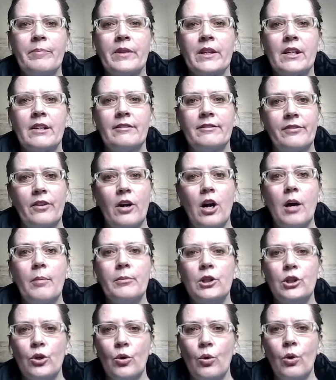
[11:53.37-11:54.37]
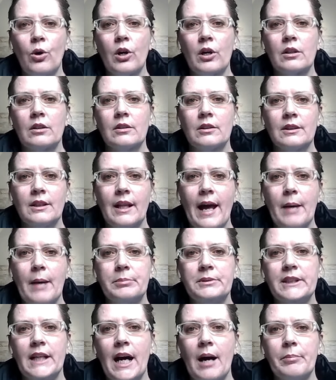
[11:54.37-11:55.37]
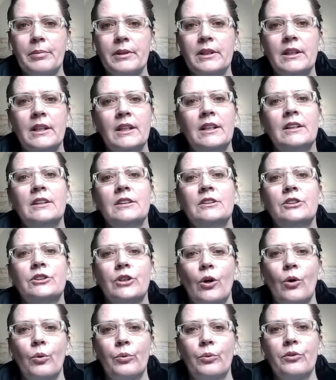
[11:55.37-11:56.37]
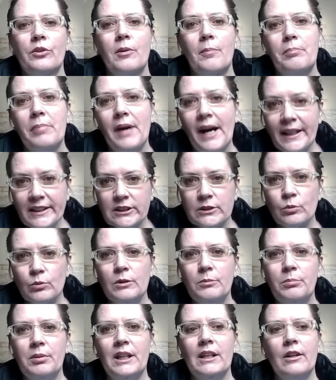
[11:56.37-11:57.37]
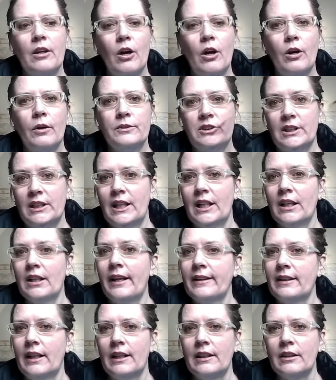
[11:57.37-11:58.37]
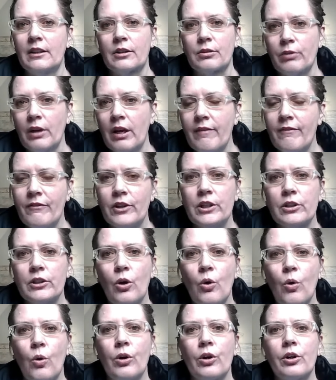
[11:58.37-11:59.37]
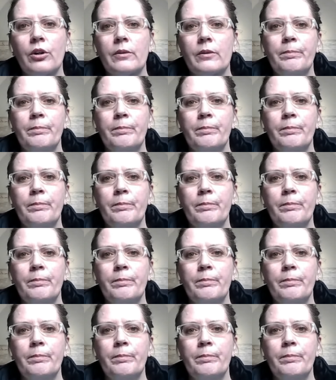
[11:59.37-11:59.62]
from your laptop. So the best would be, though, to get like a 3-foot cord,